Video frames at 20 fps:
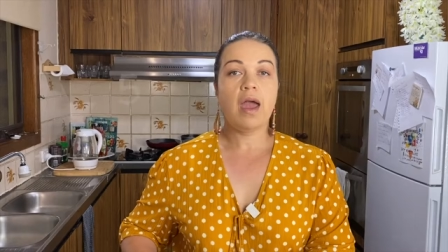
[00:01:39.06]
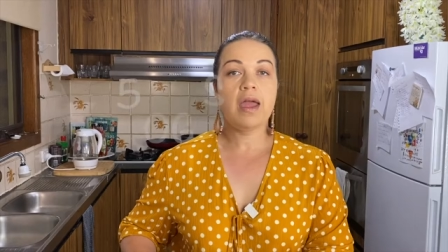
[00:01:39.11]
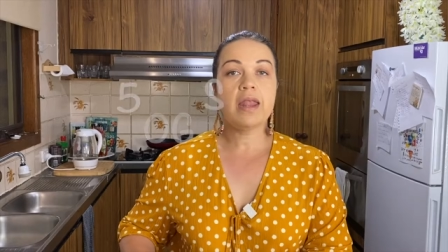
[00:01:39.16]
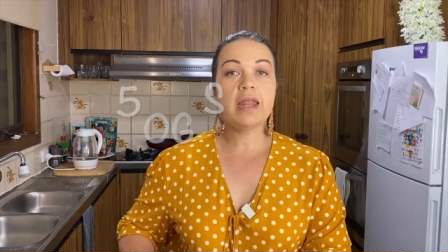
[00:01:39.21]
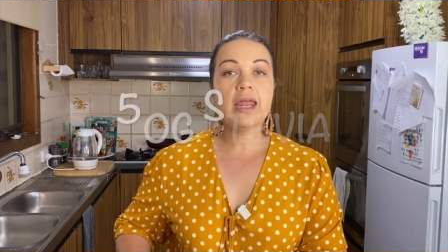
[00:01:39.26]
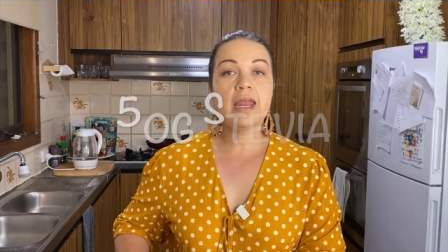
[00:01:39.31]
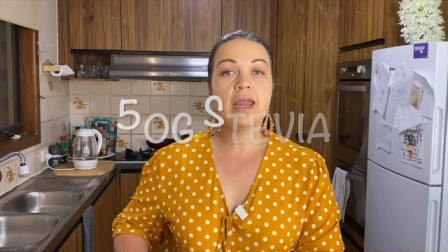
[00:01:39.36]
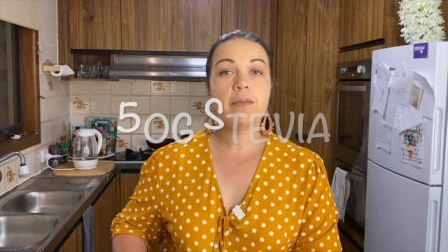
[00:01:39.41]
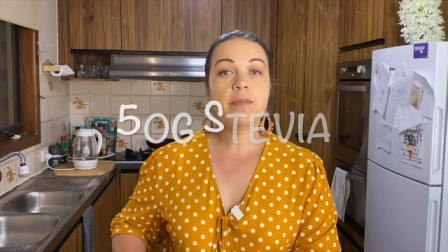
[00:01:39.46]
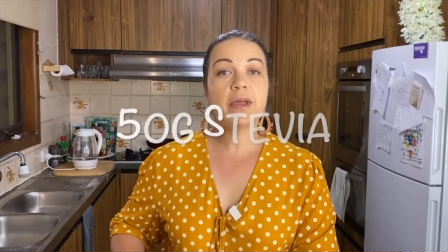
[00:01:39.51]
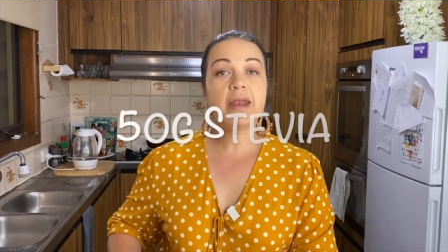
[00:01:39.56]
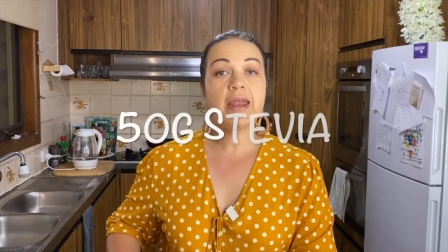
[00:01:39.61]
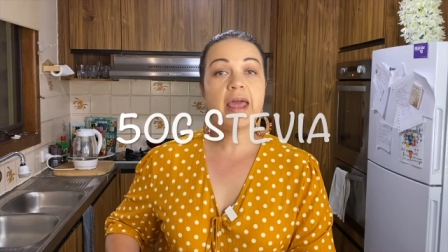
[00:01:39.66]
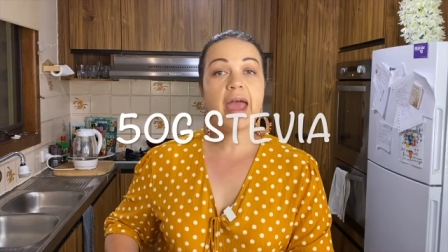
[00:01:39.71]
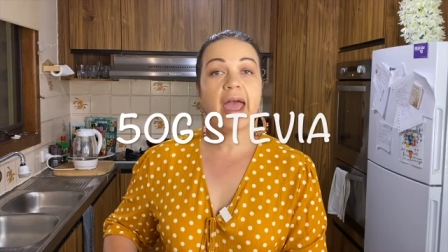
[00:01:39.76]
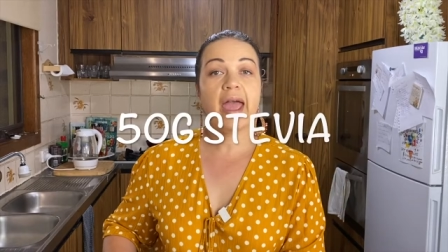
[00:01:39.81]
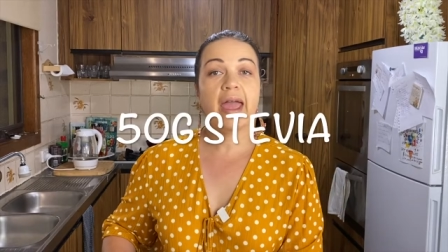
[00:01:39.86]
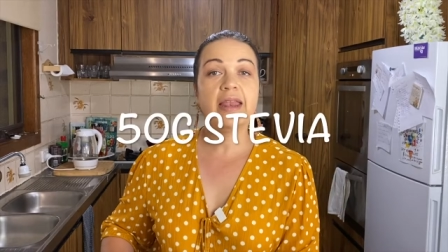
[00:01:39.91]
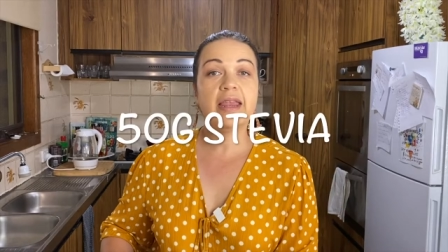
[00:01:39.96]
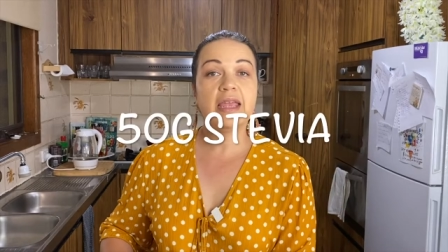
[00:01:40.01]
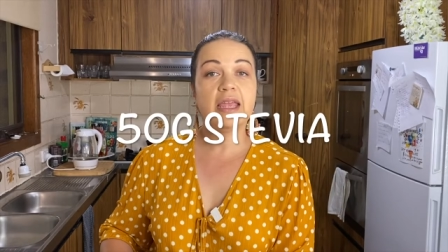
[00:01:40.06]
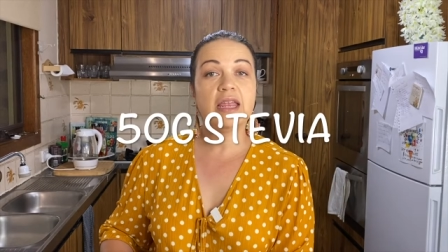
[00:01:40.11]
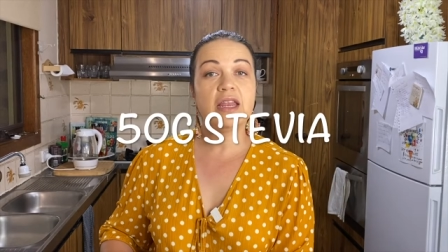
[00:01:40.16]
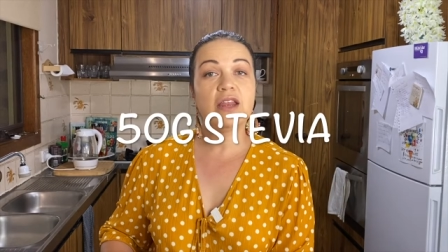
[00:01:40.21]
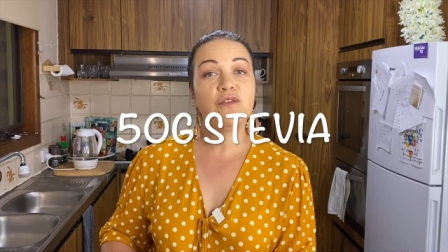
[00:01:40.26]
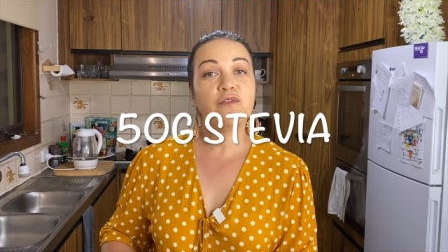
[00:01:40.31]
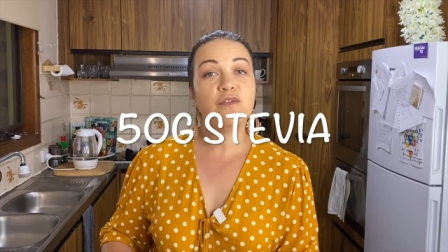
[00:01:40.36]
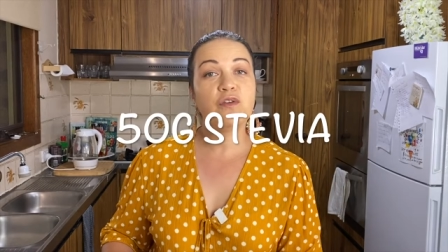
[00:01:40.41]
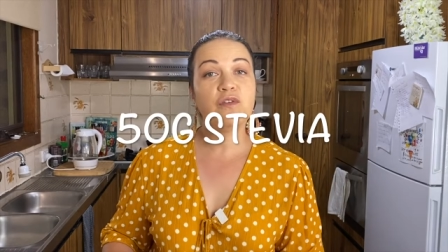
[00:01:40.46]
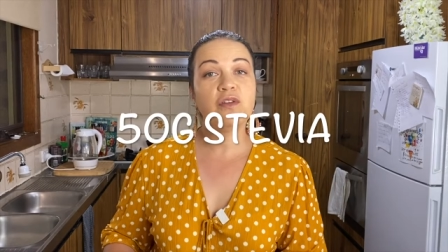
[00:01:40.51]
And then I'm gonna add in
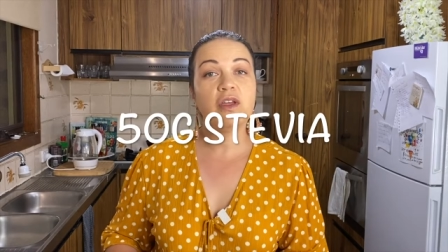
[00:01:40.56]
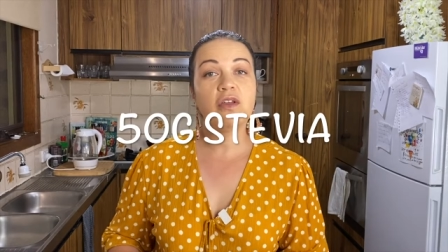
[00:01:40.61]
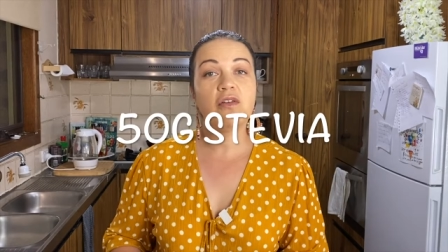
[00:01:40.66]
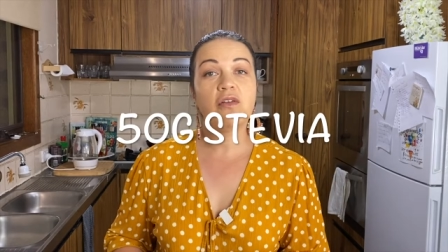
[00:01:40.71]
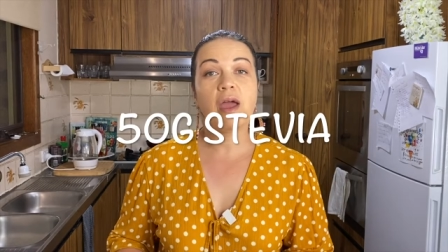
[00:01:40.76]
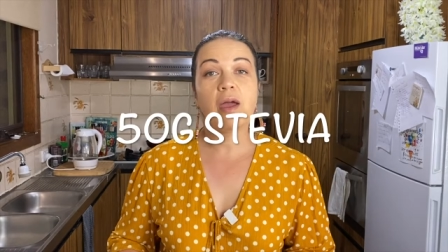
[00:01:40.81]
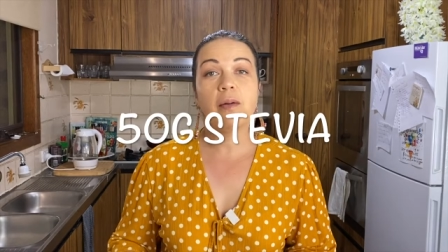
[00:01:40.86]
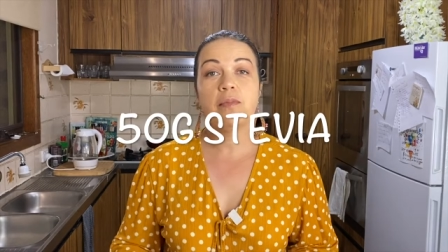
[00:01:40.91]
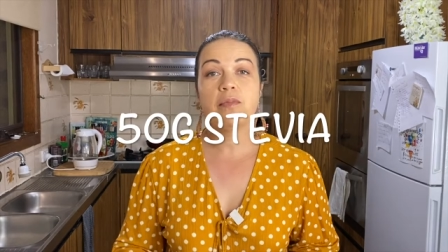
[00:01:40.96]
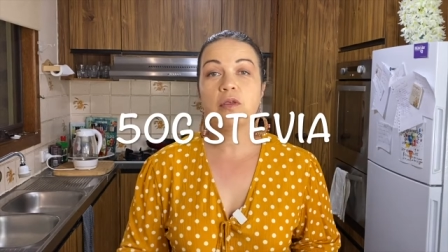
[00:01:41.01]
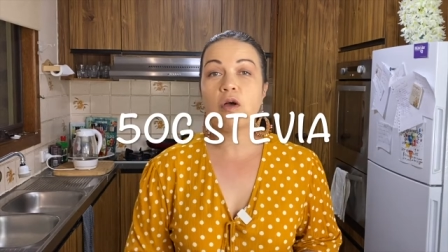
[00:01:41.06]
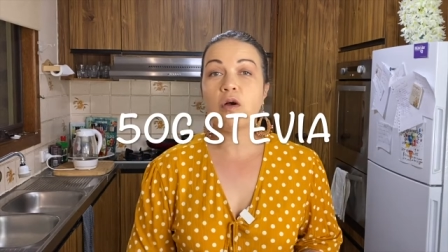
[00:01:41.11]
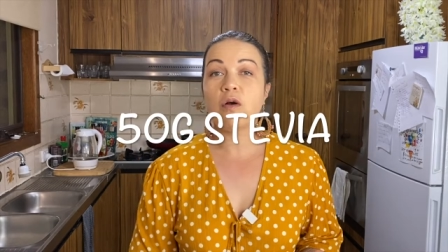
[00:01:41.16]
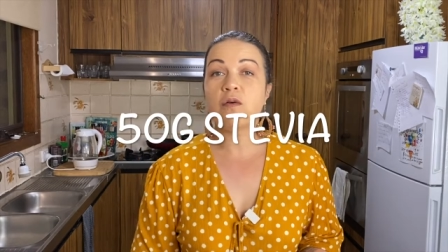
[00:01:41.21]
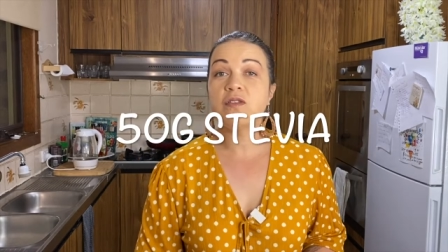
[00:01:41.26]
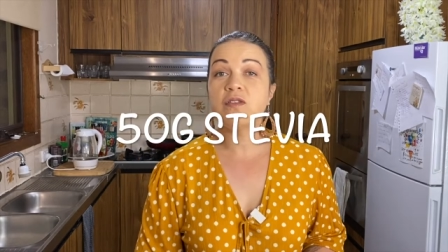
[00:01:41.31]
50 grams of